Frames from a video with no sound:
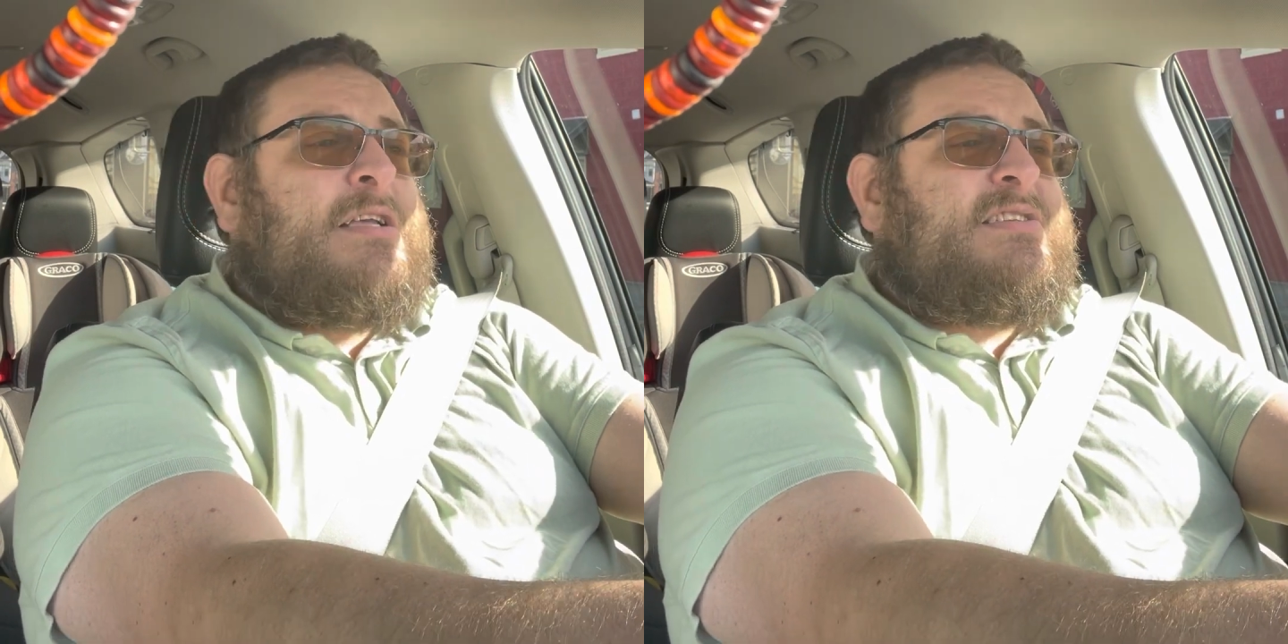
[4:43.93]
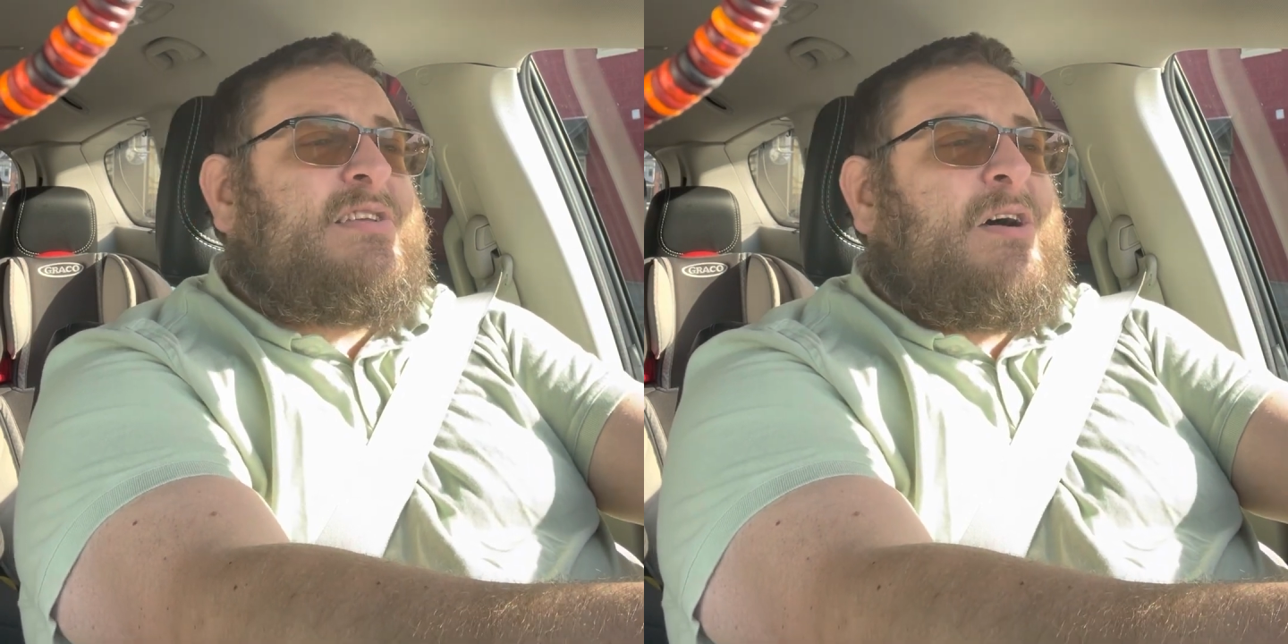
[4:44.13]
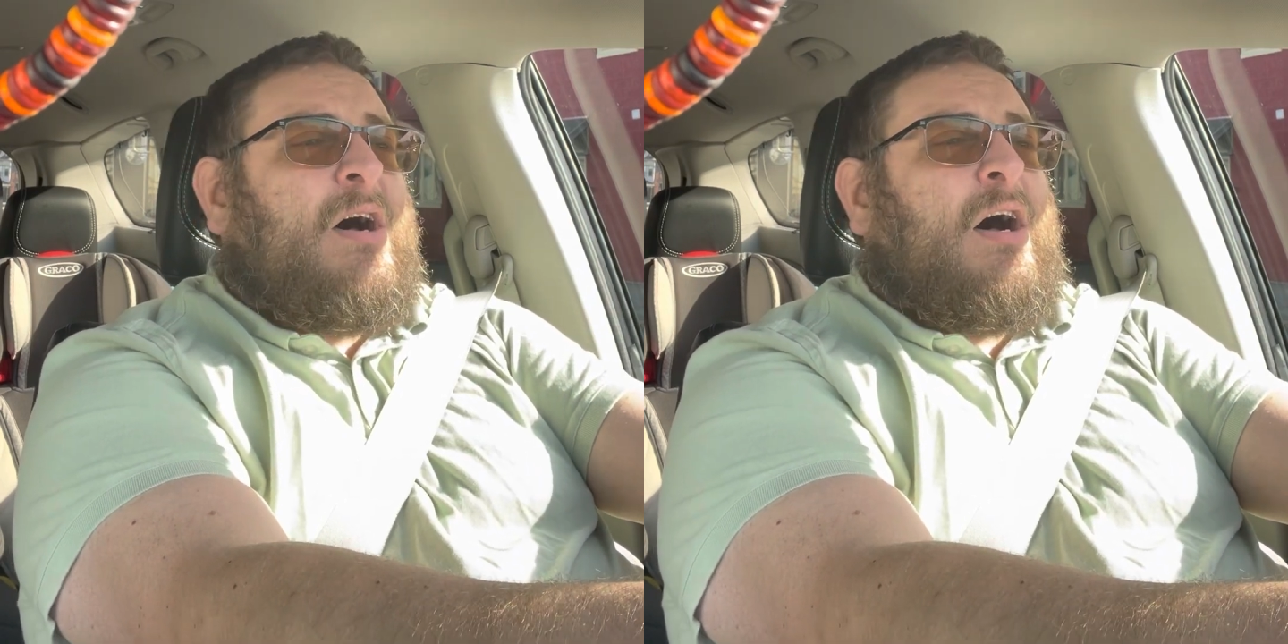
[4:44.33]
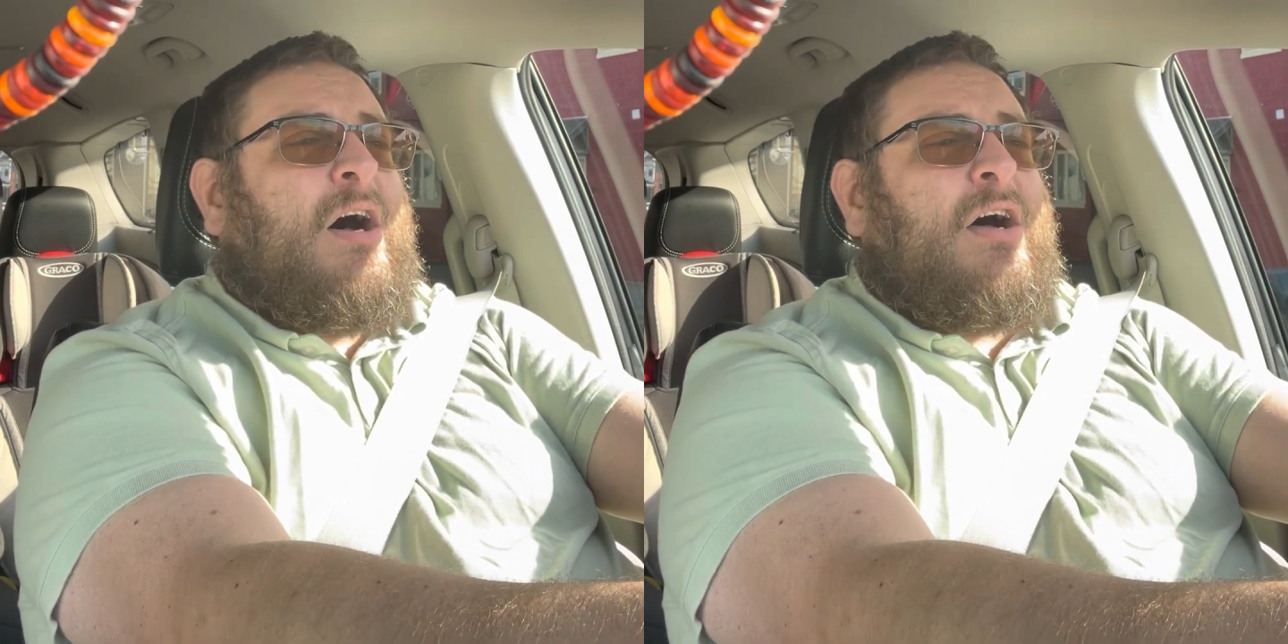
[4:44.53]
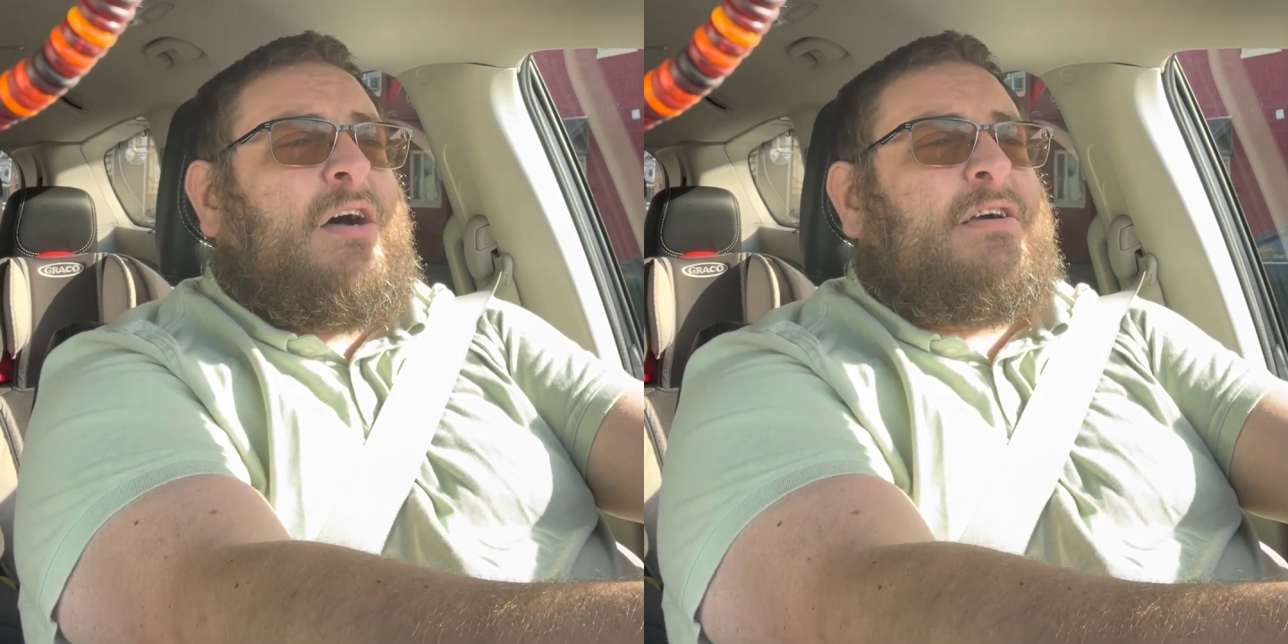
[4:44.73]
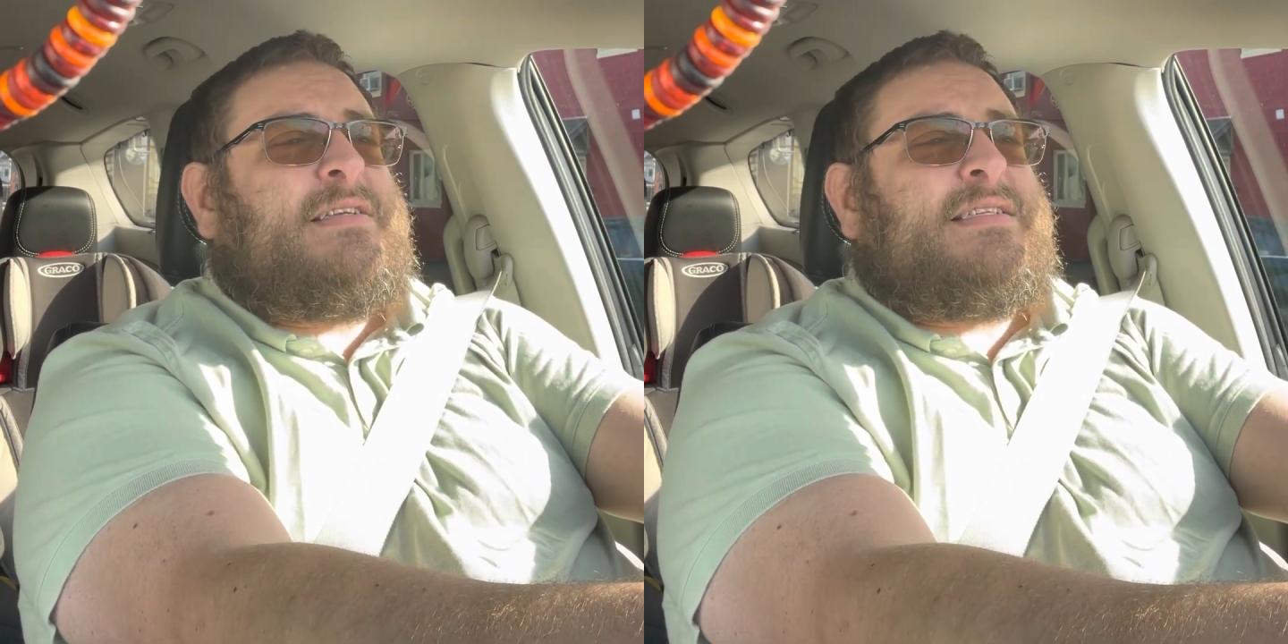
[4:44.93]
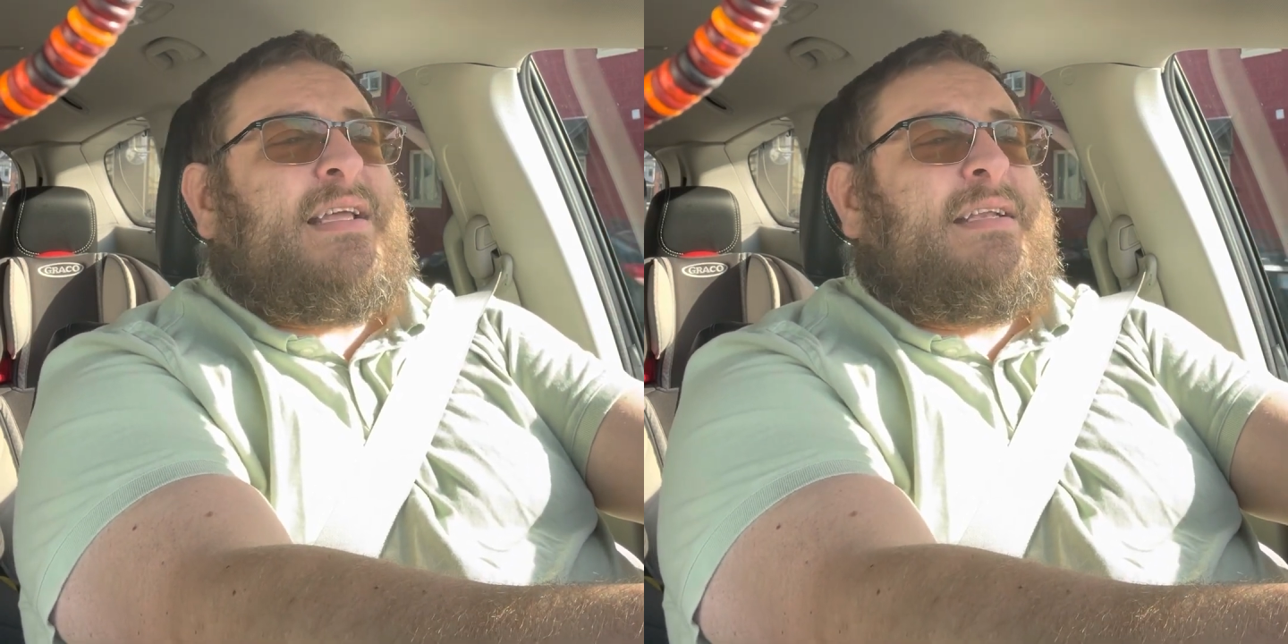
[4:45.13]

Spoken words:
Songs